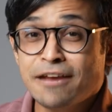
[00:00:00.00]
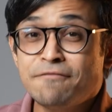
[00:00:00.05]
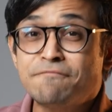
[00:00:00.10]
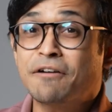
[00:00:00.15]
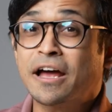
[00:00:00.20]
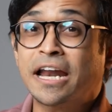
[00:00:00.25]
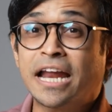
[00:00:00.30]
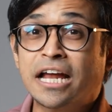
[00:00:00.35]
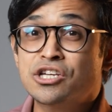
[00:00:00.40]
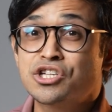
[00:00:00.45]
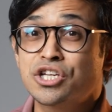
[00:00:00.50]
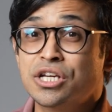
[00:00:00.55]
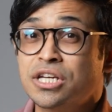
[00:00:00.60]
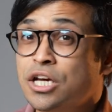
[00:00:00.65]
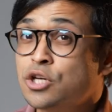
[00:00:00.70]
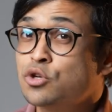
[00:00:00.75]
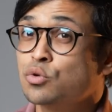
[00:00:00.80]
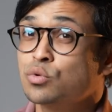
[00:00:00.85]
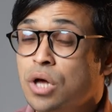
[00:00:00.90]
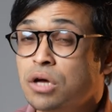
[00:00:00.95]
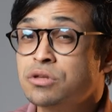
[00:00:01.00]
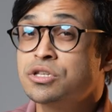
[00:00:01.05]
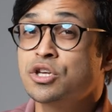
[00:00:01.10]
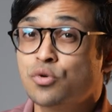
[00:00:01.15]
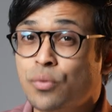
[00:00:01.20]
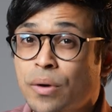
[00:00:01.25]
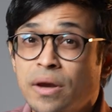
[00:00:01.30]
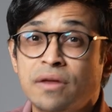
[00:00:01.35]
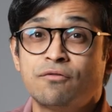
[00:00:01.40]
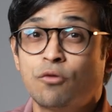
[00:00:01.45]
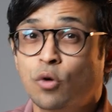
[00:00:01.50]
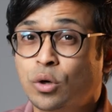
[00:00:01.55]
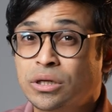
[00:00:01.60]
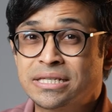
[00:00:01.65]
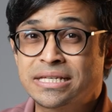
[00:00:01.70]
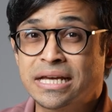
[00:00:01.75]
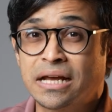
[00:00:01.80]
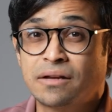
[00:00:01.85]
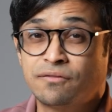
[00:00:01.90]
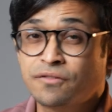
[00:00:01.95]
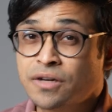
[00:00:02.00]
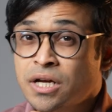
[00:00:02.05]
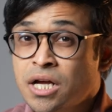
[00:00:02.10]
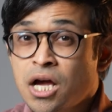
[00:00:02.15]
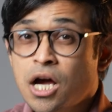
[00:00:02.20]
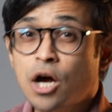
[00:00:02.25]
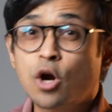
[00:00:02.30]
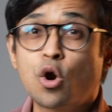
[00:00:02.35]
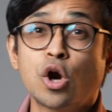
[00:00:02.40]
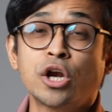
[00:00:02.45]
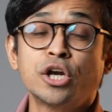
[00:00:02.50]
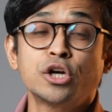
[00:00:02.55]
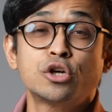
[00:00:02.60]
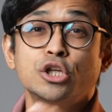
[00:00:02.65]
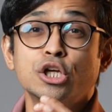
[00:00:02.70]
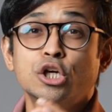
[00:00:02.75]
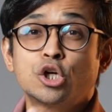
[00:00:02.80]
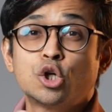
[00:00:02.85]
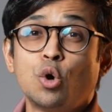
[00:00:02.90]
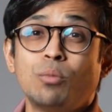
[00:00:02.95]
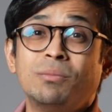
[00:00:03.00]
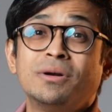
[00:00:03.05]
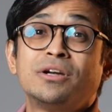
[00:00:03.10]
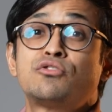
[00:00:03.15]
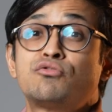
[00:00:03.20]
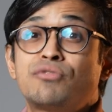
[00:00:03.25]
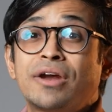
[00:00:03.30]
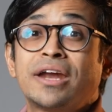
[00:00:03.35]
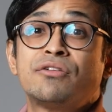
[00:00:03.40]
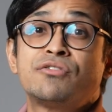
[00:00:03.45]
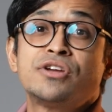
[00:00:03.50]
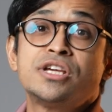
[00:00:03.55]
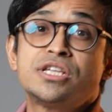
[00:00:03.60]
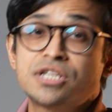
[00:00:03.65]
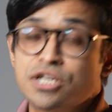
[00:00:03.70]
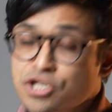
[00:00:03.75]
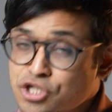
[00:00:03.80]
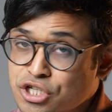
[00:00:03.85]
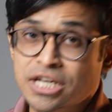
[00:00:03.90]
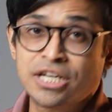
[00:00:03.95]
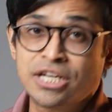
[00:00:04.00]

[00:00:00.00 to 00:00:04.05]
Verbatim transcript: in financial year 2024 itself, according to the Global Trade Research